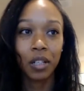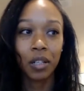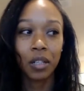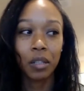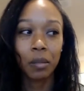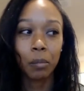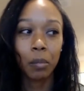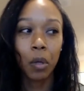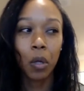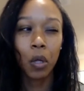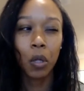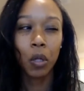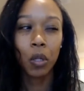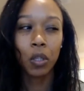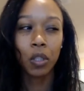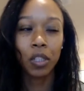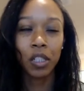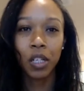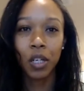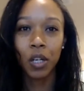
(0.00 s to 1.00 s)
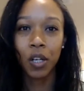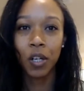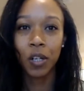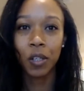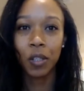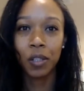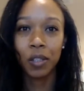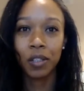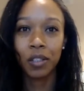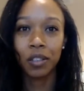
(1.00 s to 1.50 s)
Paul
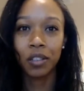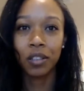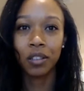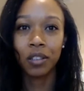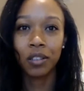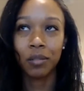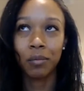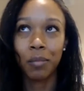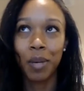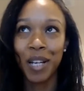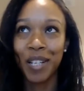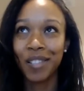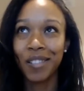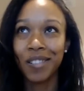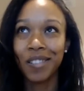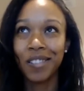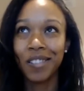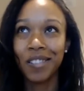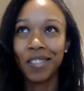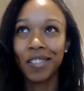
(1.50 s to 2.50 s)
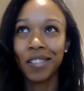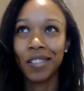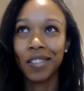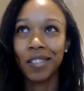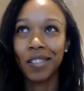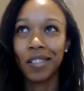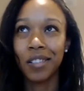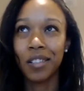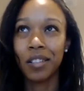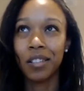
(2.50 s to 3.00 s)
Leon Masters,
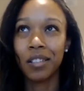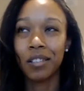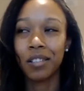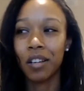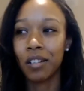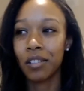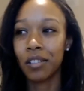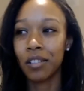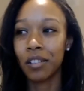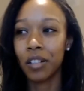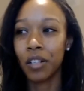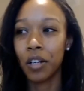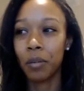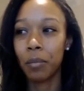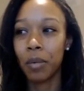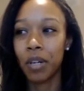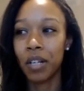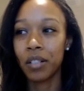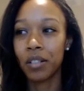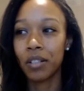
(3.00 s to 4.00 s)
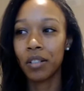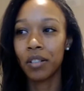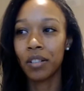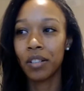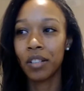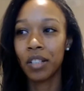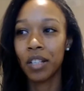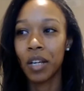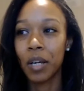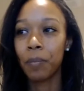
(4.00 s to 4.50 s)
Dr. Leon Masters,
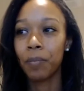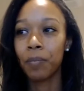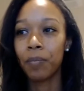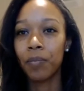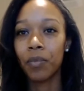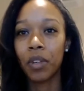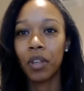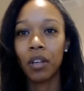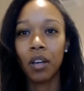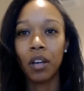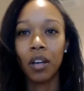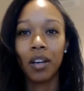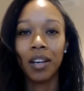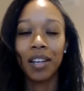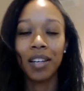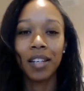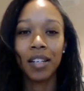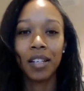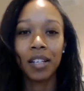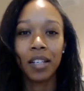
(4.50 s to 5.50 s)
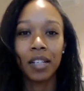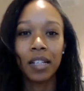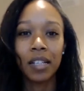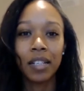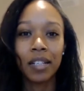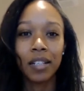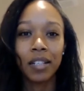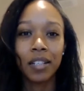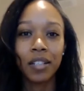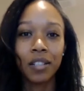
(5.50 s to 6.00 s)
uh,
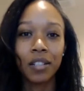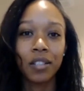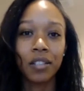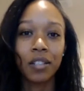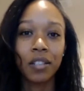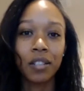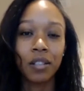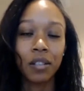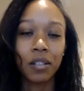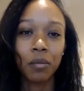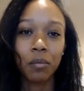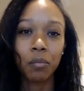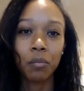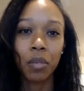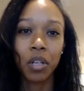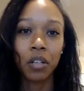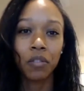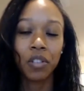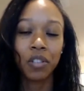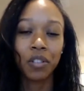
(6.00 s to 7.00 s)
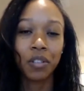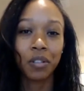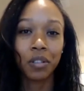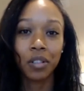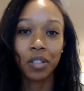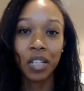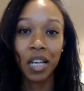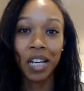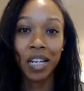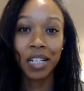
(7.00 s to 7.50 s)
his metaphysical
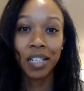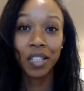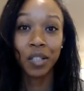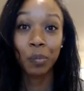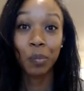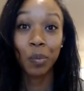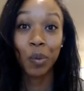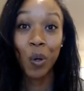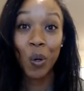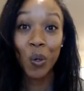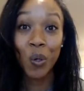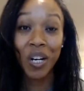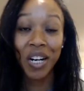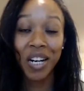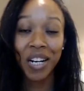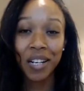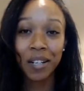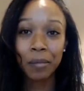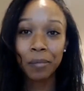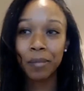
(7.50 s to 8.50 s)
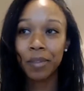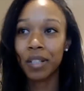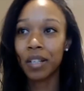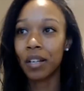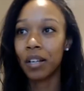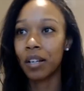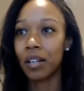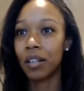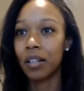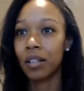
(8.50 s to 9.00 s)
science program.
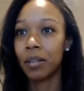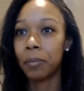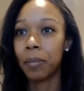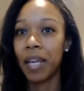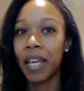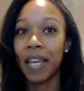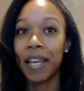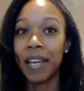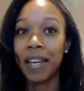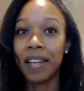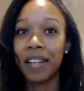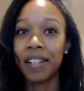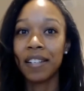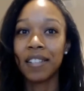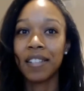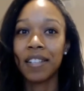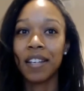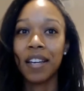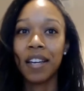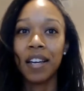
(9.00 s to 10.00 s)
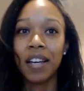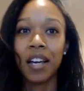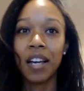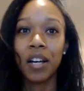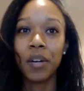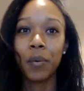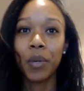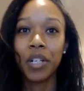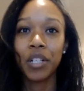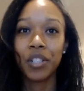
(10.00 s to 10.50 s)
And I
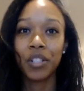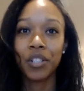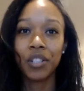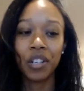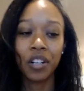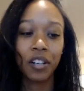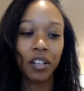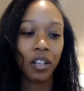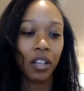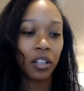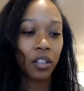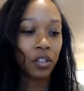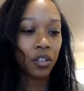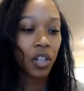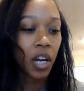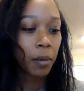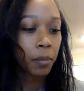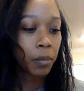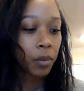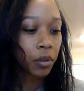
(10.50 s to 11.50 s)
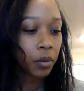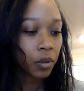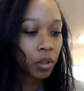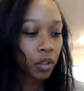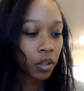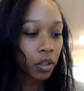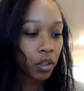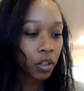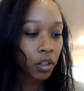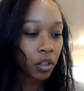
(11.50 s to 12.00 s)
wanted to share another chapter with
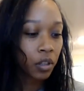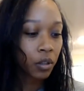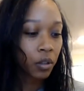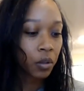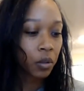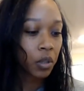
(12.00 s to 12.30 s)
you.